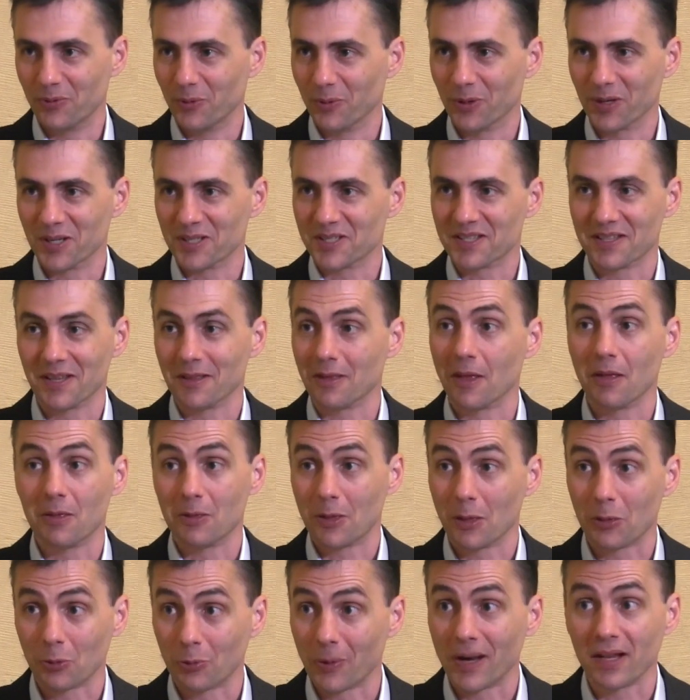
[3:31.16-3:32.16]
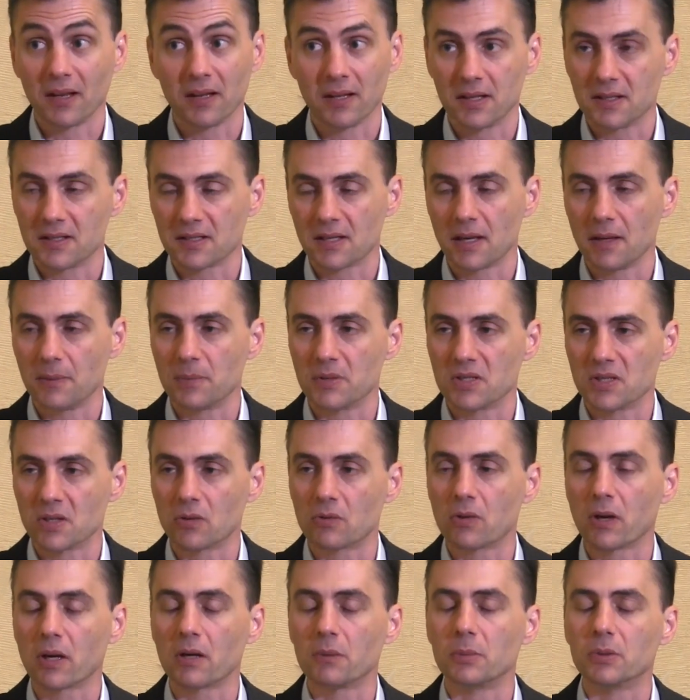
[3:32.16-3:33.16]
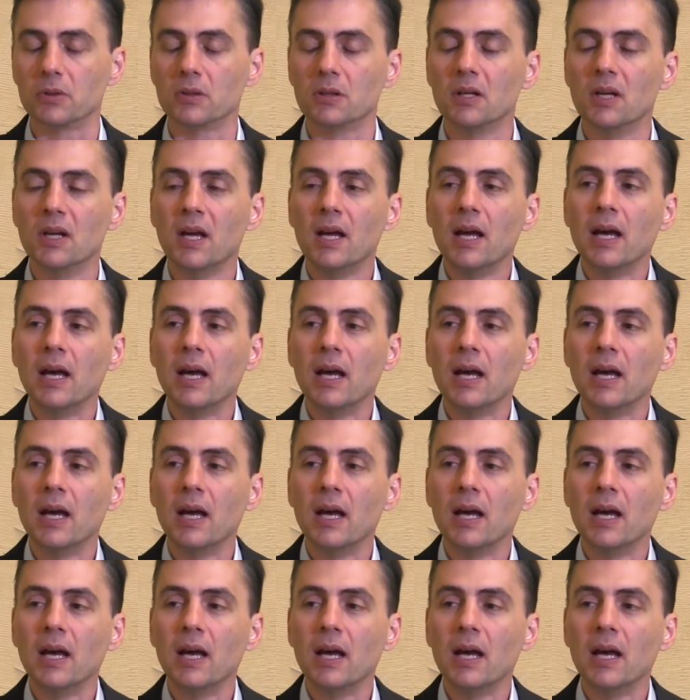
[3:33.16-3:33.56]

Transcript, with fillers: for us. The, the threat landscape is incredible.